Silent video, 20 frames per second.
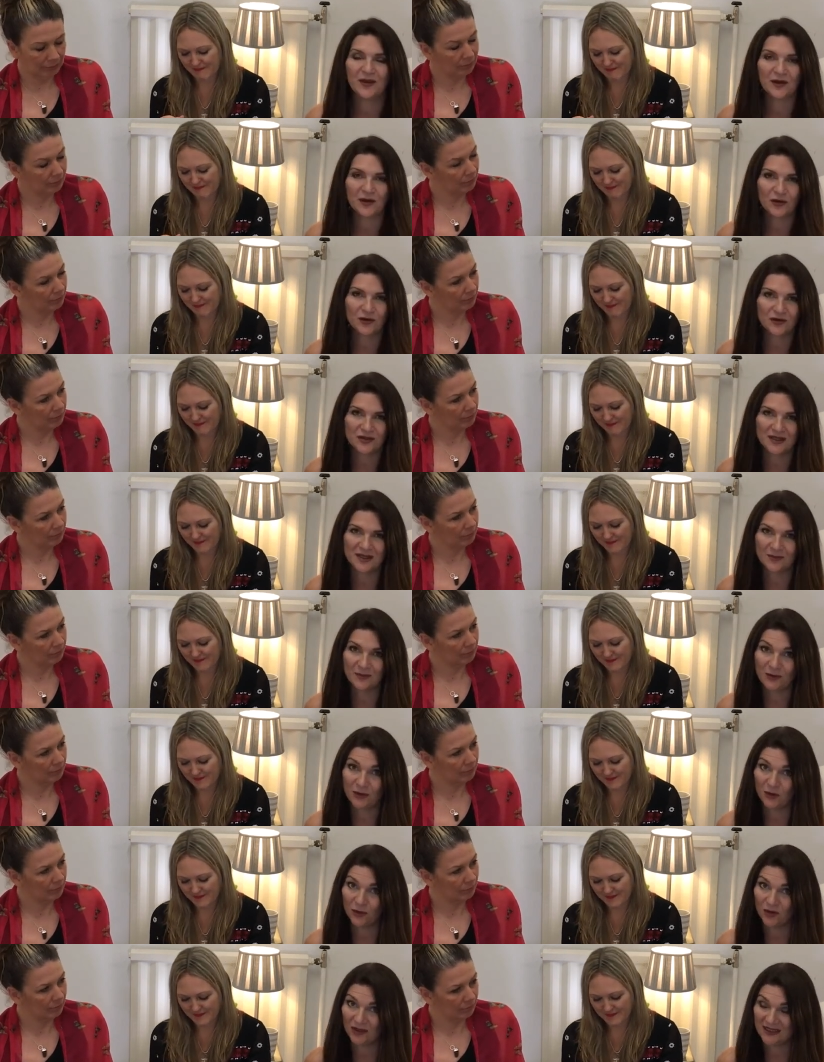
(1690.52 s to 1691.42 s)
Speaker 1: a good and a
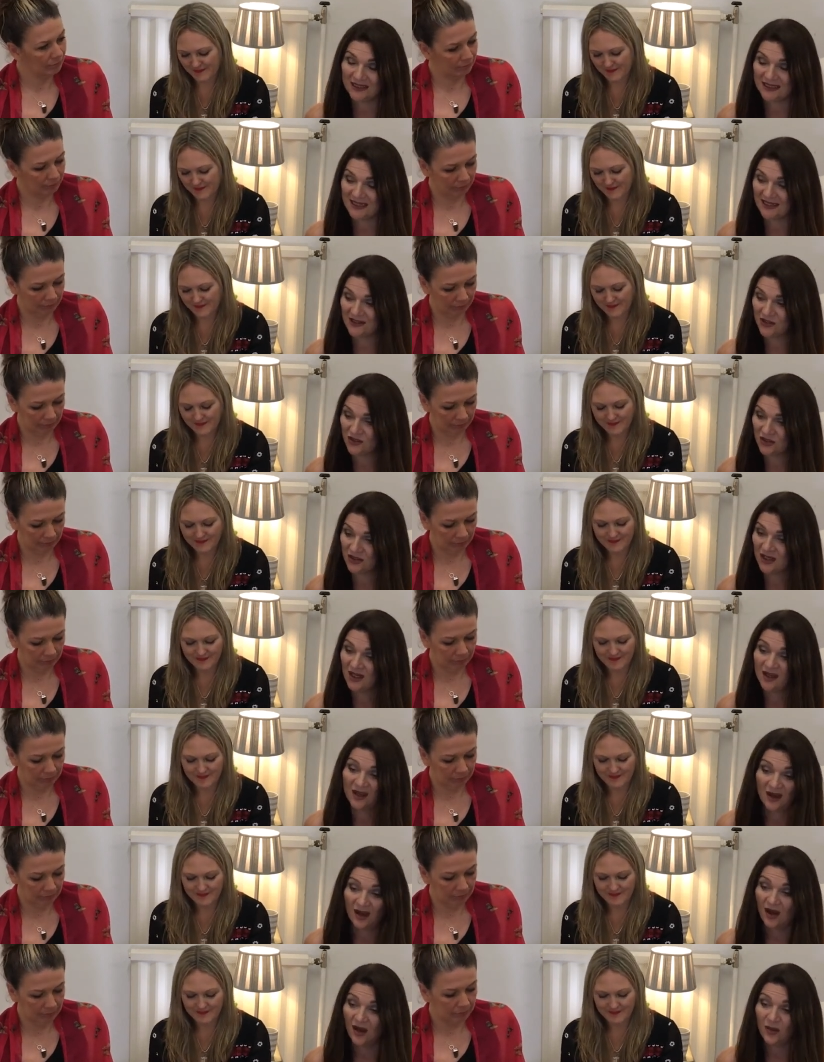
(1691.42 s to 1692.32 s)
pure intention.
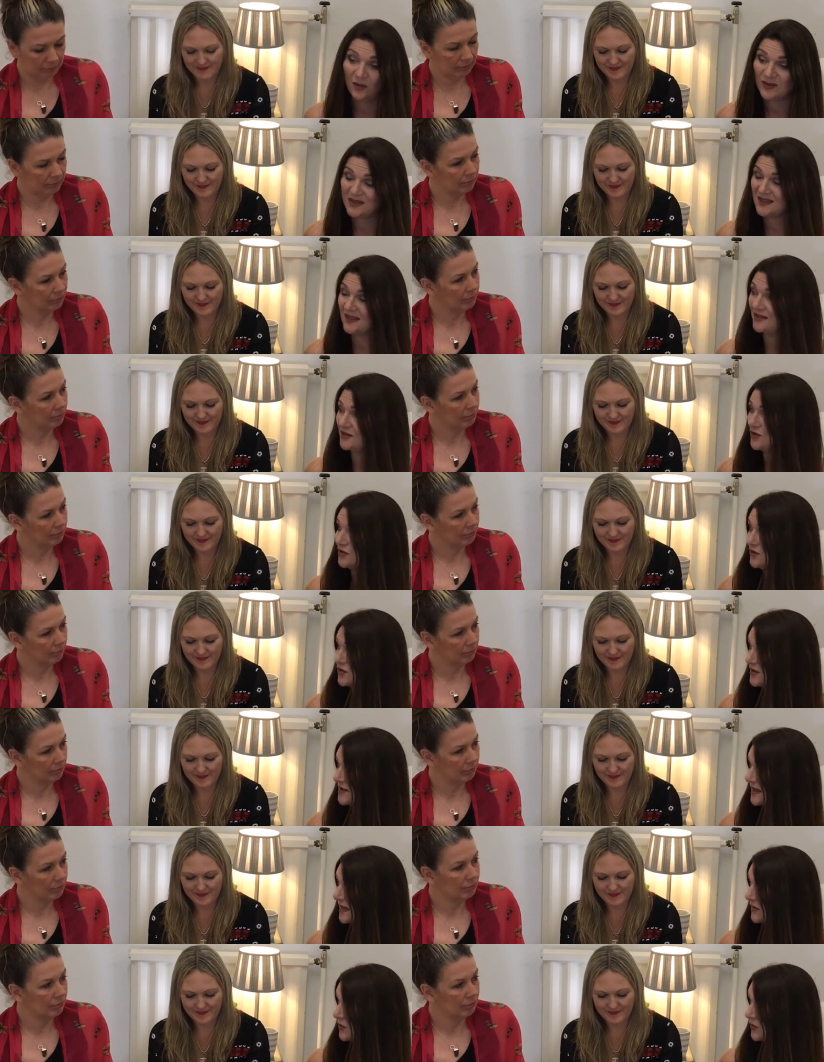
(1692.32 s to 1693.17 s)
Otherwise, they do just